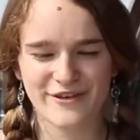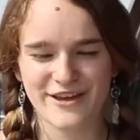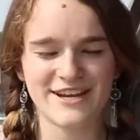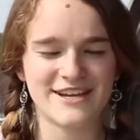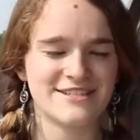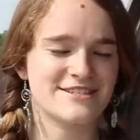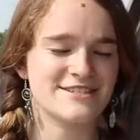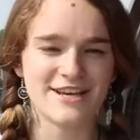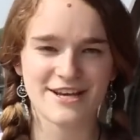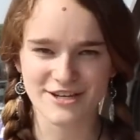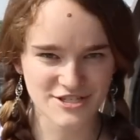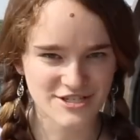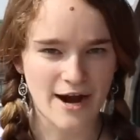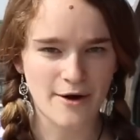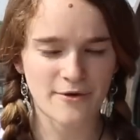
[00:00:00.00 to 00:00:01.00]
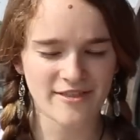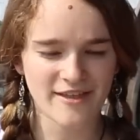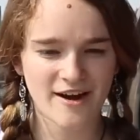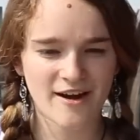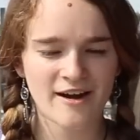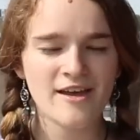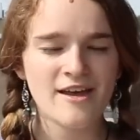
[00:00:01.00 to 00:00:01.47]
Fitness and take a shower
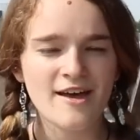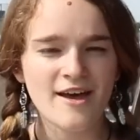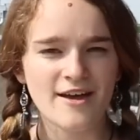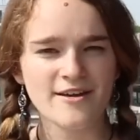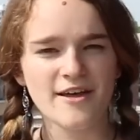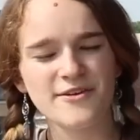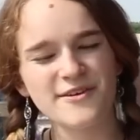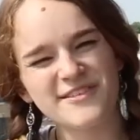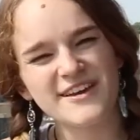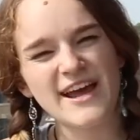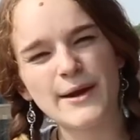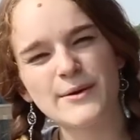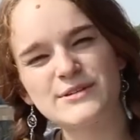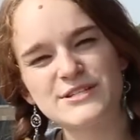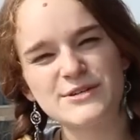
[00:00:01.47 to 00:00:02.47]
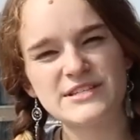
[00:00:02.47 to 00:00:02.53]
there. Another thing I would do